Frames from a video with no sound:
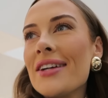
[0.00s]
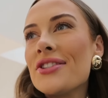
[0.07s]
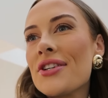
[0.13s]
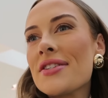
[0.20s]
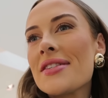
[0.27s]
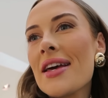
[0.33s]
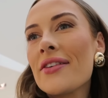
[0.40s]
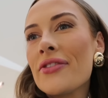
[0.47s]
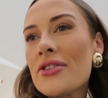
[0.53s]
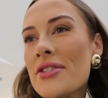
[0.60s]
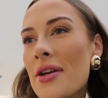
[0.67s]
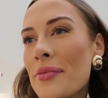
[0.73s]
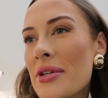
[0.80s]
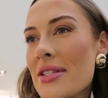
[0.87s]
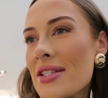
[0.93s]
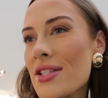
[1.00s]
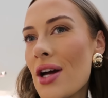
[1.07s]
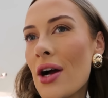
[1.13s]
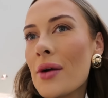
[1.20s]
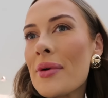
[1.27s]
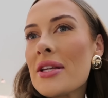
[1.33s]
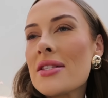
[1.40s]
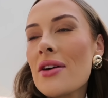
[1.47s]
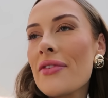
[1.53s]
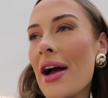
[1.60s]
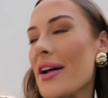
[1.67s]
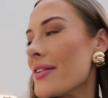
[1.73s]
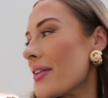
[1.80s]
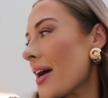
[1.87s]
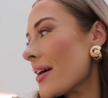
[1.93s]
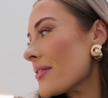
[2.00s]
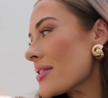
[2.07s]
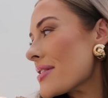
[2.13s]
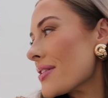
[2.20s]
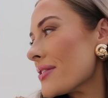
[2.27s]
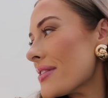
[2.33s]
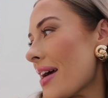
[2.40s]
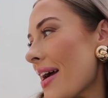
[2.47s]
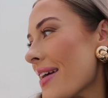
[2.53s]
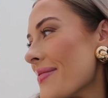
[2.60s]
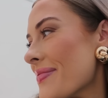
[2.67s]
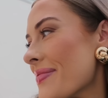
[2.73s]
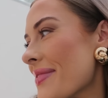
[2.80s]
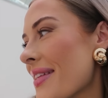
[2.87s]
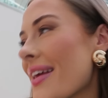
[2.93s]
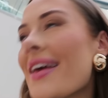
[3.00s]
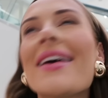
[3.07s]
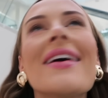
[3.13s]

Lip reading: I just, like, for some reason, talk myself out of it every single time.